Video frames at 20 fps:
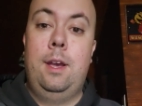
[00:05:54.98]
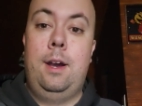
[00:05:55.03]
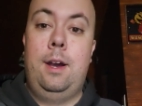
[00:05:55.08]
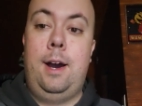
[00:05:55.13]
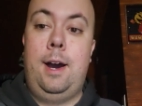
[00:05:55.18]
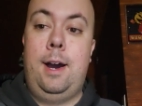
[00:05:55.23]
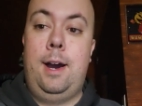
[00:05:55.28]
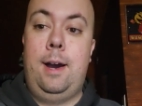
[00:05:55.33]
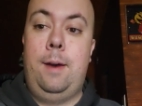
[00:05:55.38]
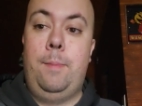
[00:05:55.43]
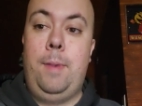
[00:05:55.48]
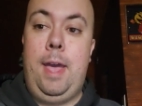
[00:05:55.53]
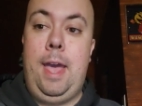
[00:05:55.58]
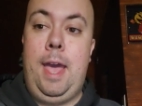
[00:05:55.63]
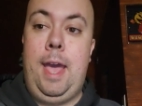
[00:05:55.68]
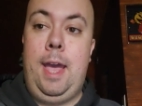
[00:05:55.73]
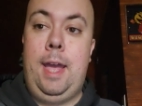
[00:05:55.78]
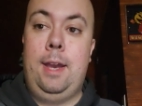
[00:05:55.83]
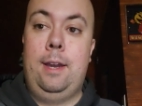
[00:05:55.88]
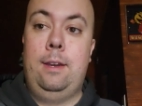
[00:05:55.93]

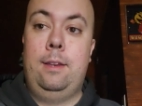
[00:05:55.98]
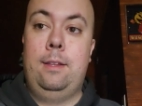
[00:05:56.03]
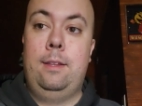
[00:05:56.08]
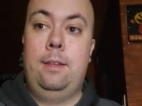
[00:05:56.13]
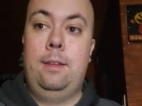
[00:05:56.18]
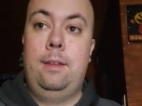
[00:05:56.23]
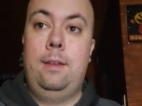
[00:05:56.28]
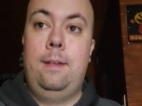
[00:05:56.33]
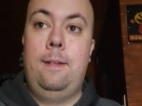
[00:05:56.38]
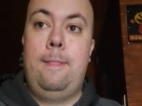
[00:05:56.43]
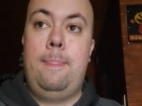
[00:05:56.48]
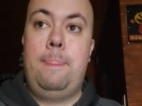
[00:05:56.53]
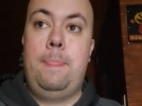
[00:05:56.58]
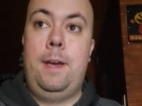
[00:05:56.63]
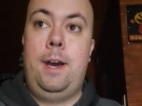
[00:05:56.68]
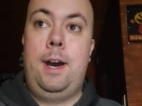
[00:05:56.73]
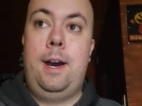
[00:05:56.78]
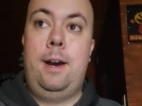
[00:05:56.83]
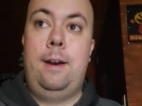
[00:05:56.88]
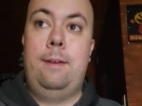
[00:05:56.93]
and
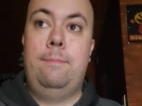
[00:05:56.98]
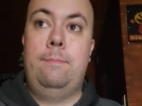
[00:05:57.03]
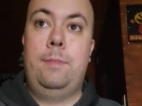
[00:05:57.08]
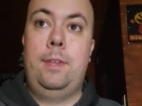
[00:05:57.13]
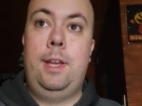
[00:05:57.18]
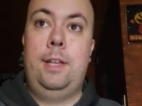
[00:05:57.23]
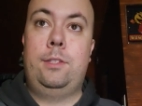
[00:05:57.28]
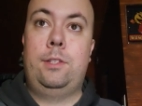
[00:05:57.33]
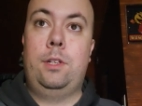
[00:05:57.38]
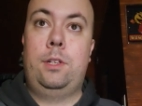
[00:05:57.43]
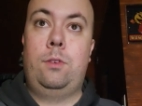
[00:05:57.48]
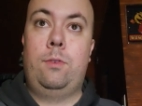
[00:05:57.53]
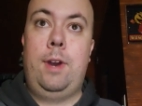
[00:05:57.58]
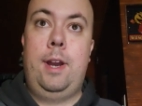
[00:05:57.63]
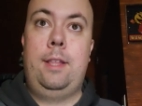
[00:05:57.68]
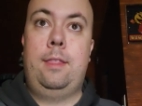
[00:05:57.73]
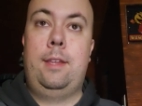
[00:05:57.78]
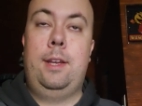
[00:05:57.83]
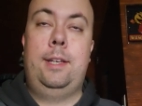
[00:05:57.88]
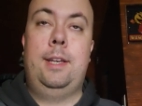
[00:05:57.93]
it's a
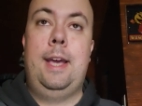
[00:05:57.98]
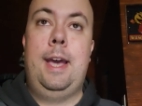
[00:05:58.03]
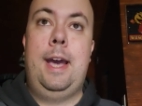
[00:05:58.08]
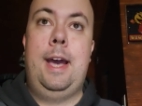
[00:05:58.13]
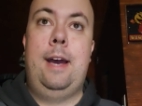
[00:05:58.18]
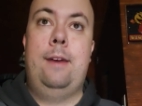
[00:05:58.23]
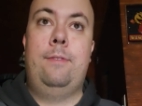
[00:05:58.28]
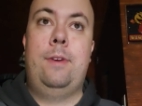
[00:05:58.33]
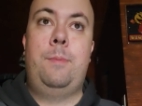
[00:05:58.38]
great thing to have.